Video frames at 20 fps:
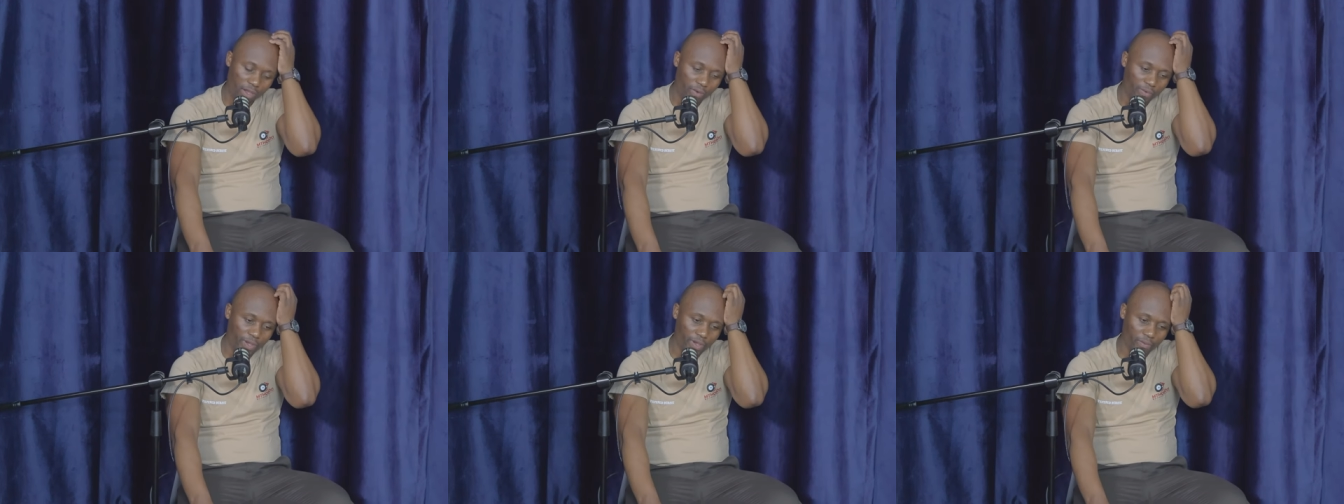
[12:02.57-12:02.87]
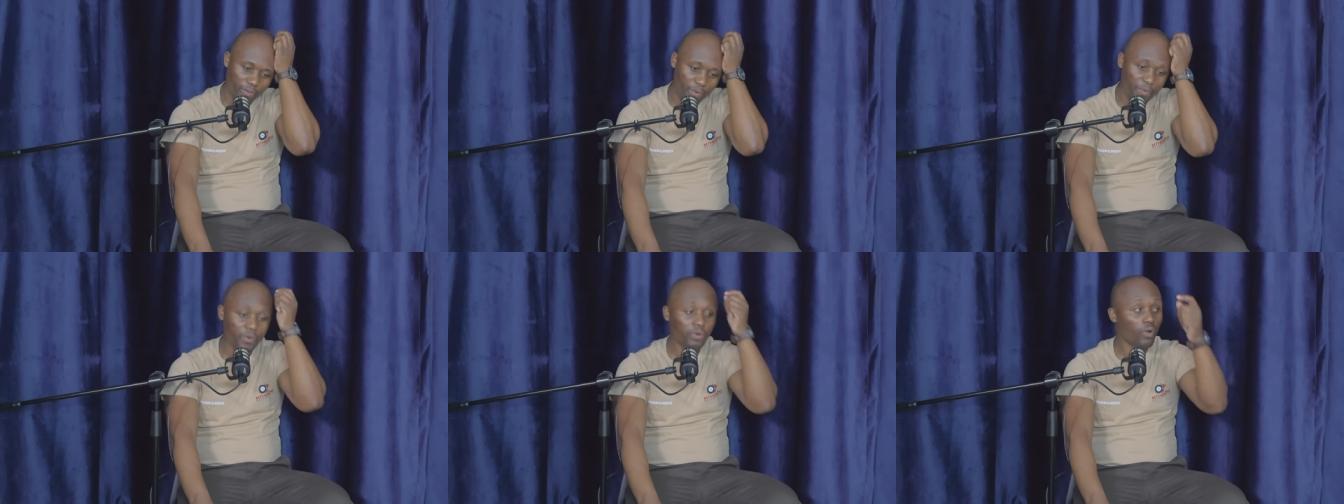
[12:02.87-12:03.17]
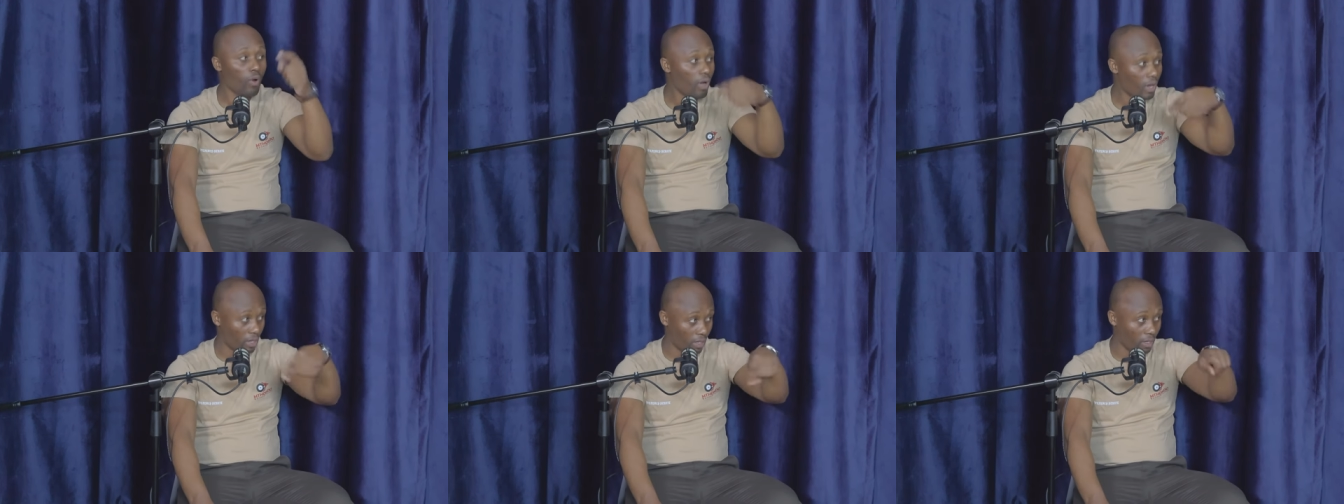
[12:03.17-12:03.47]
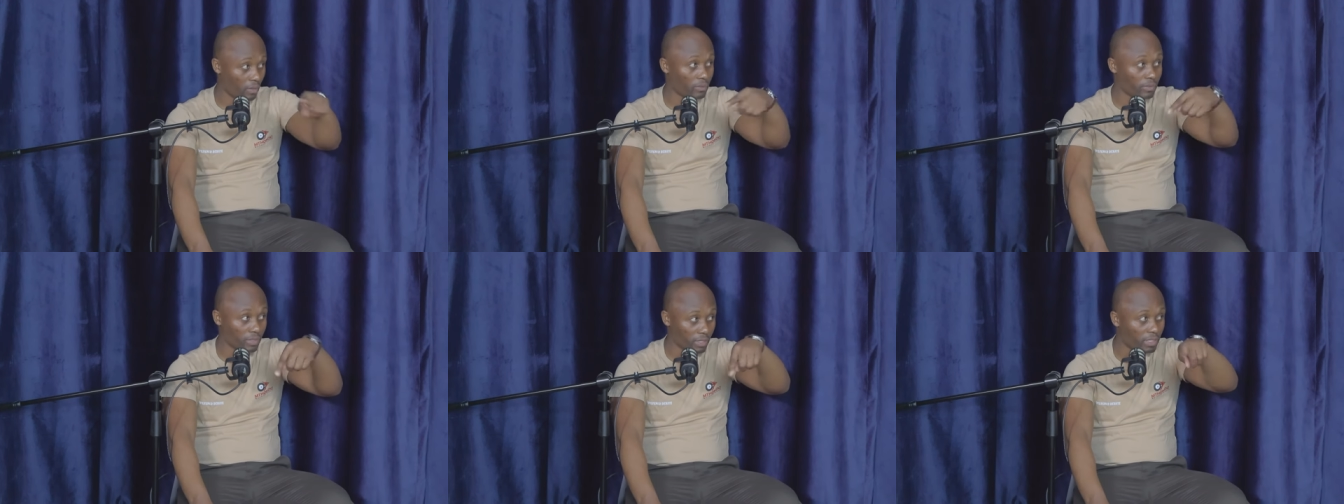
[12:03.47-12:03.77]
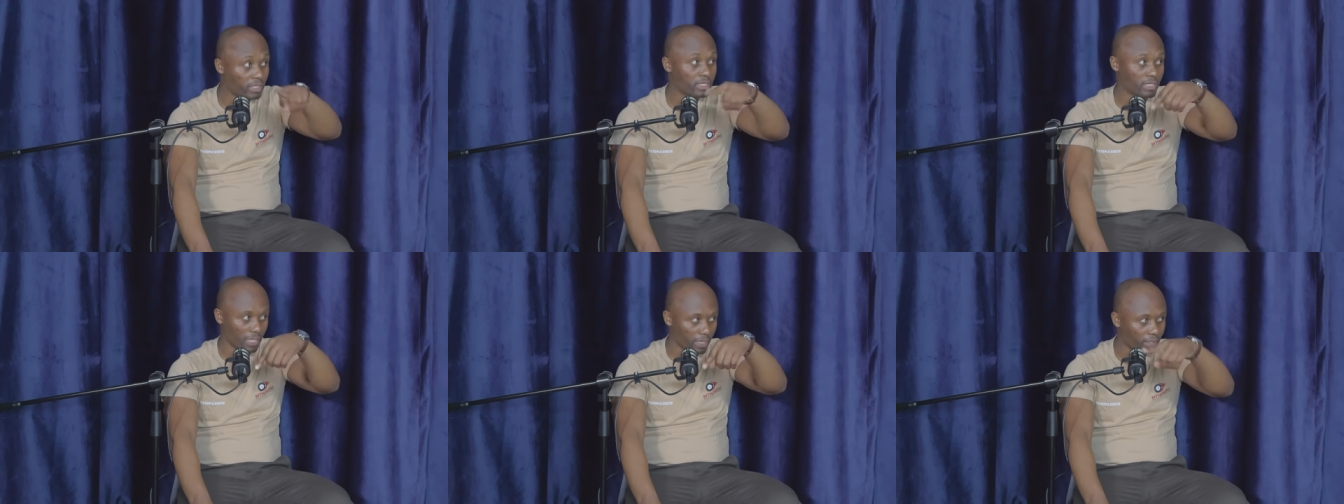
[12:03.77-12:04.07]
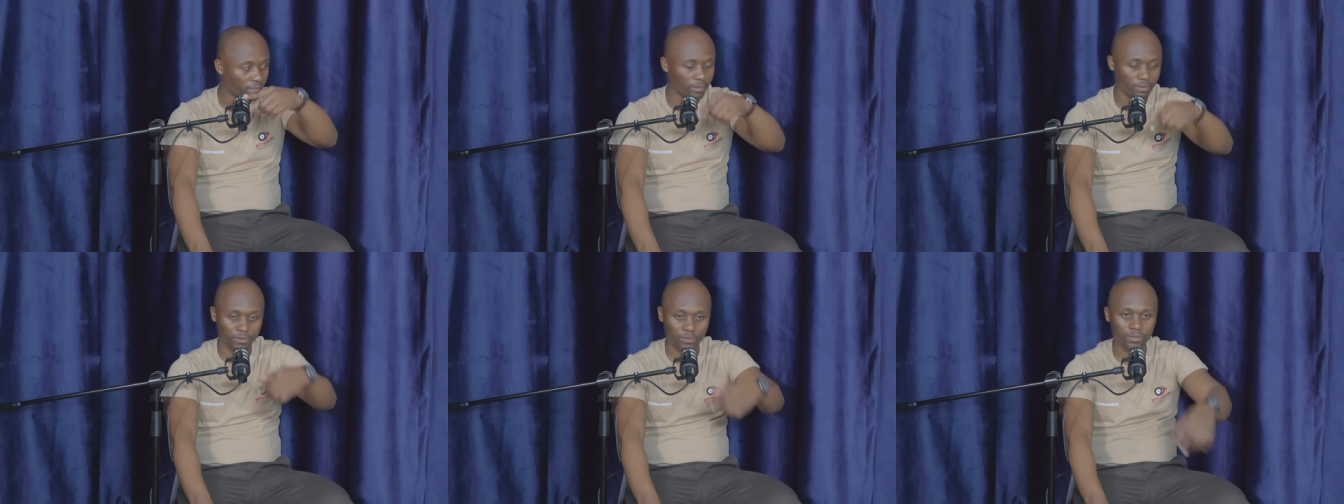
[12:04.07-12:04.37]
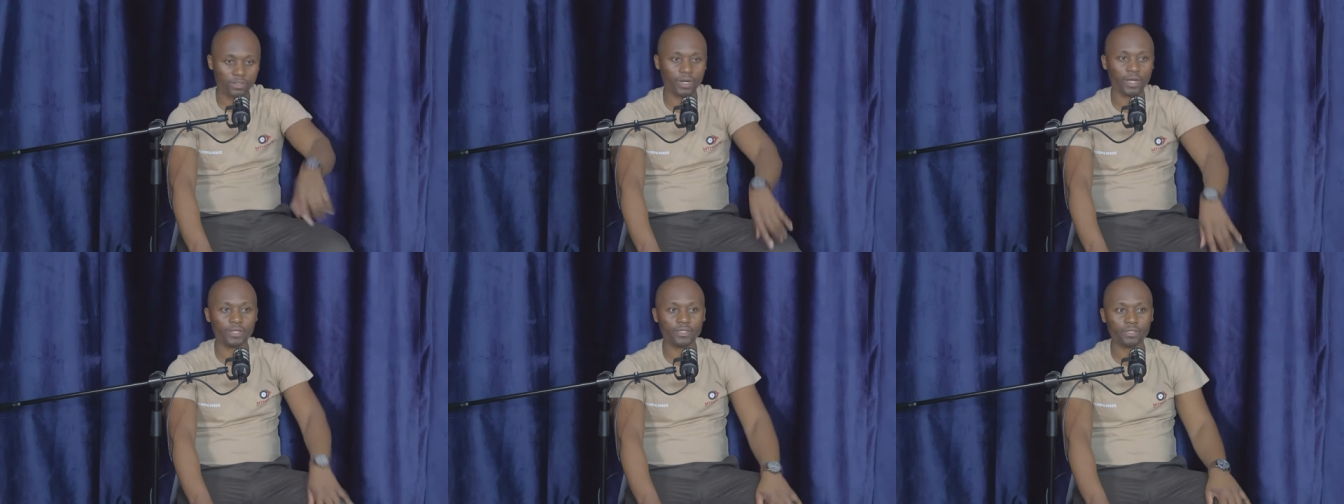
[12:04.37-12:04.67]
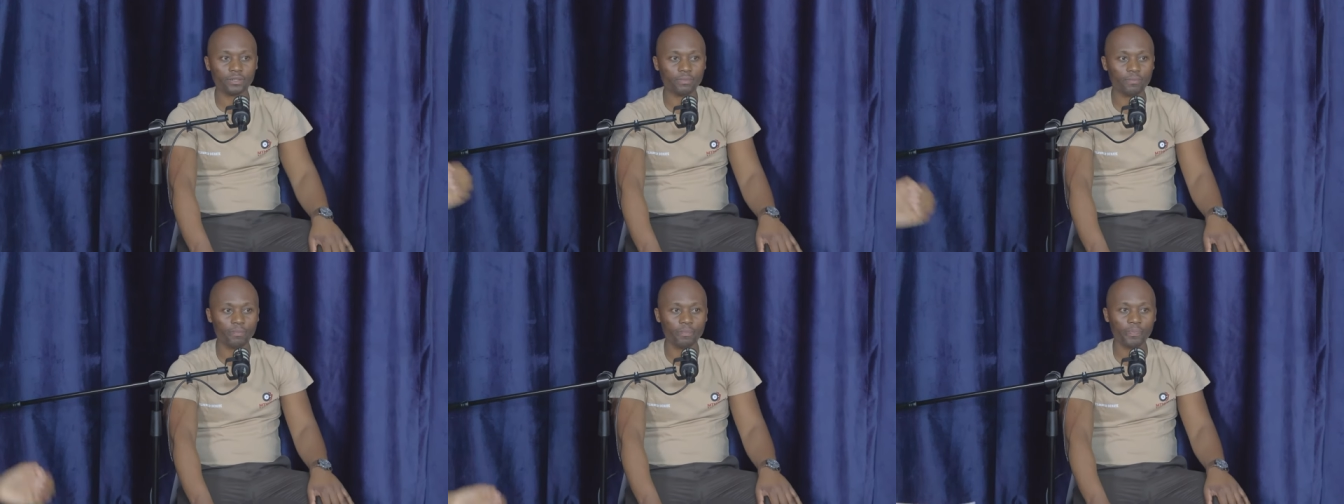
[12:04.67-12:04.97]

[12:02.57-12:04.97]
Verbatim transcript: We we will go around in cycles, right?